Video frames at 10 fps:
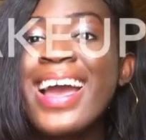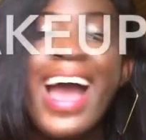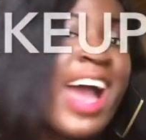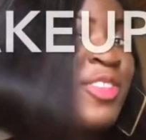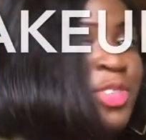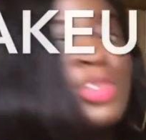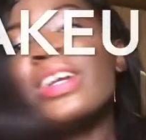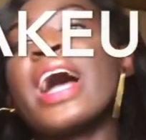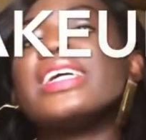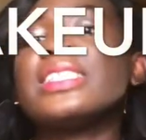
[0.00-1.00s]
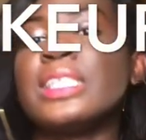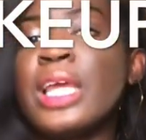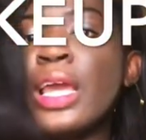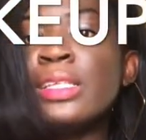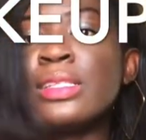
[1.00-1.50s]
I have for you guys
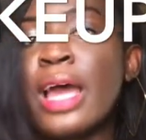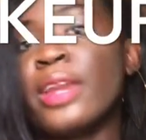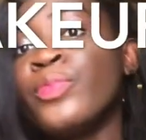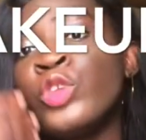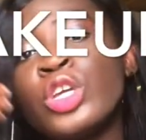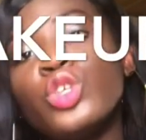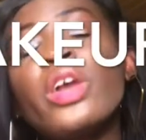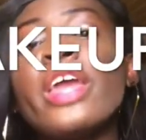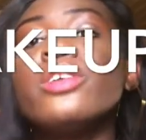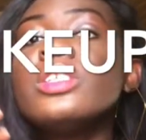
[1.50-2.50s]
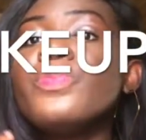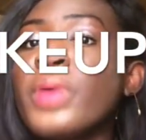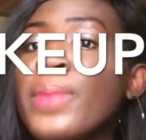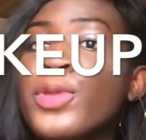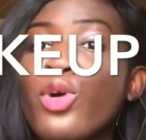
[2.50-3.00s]
today is that you can use
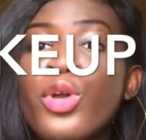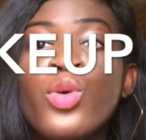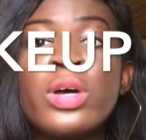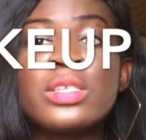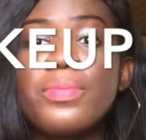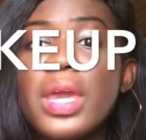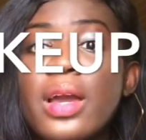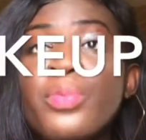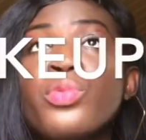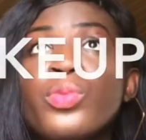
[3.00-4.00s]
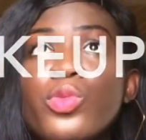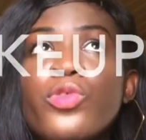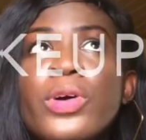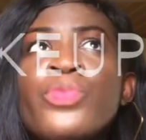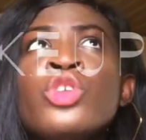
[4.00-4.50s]
baby oil as a makeup
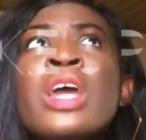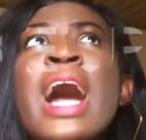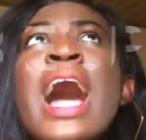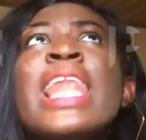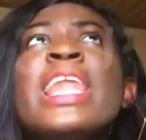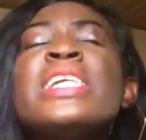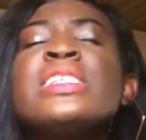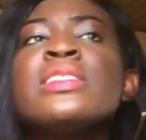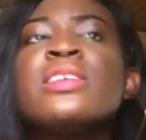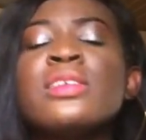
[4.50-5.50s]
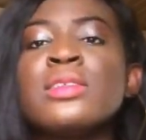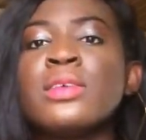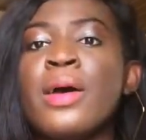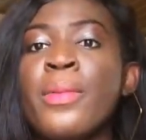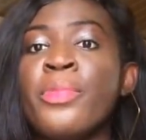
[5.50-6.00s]
remover. I learned this
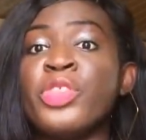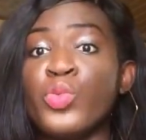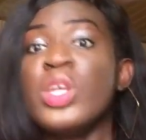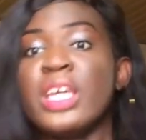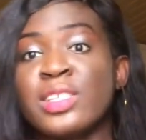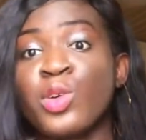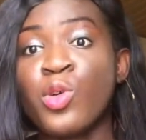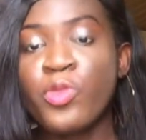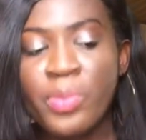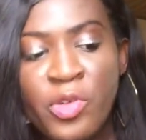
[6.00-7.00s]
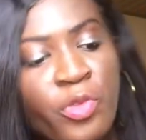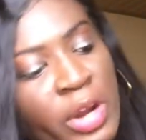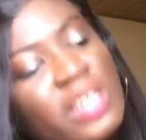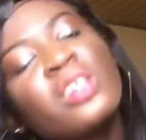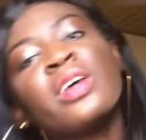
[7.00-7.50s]
3 years ago from a
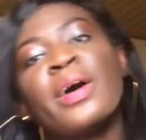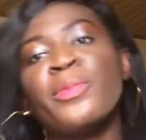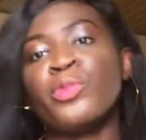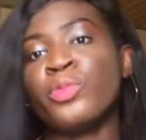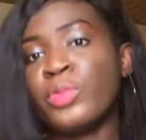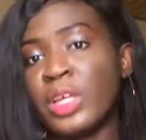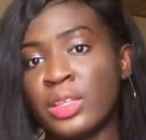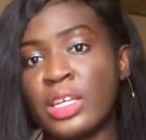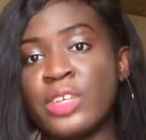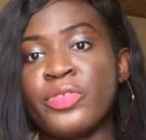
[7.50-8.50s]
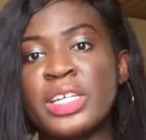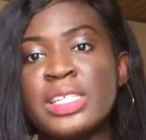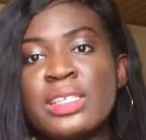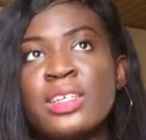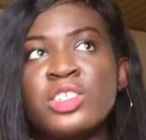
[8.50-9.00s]
friend in the
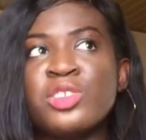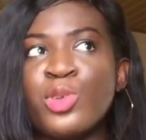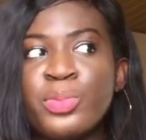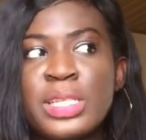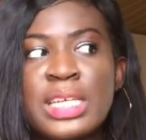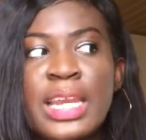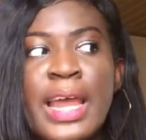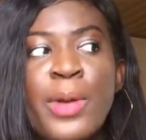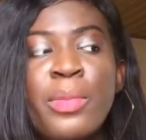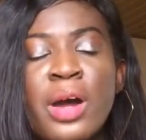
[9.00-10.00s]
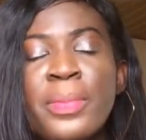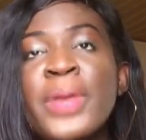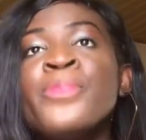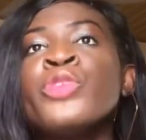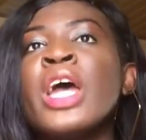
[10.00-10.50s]
university. She's completed now, mommy.
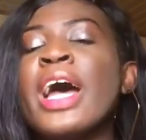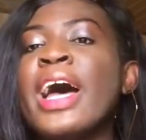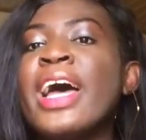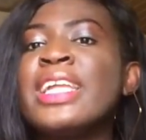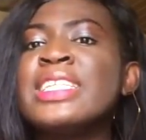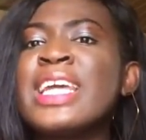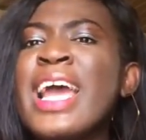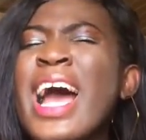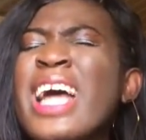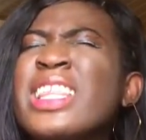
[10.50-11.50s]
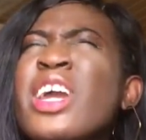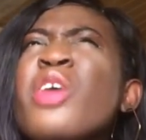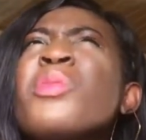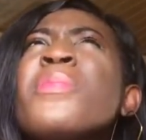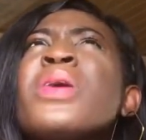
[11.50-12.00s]
And I think I
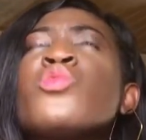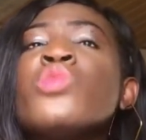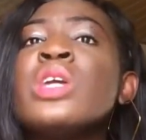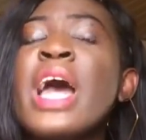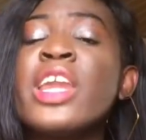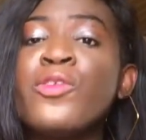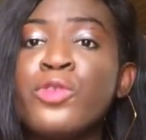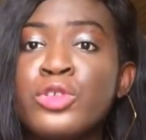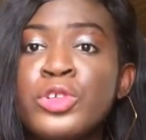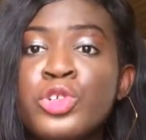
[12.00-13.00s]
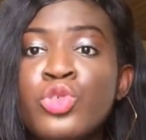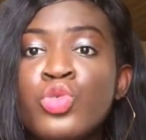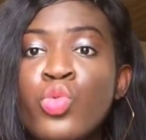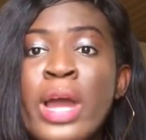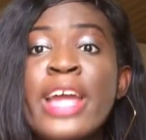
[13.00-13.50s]
remember we had a photo shoot
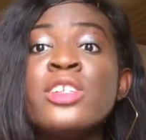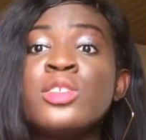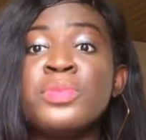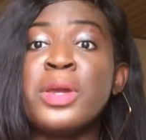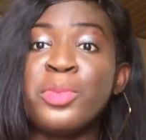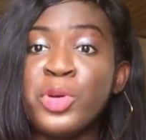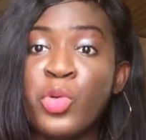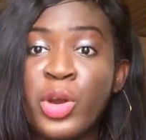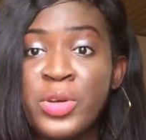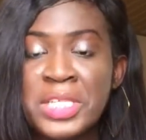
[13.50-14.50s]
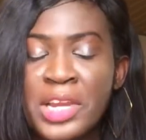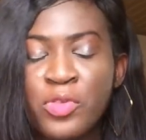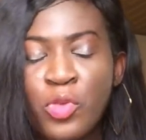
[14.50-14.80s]
where I used to be a model when I was in level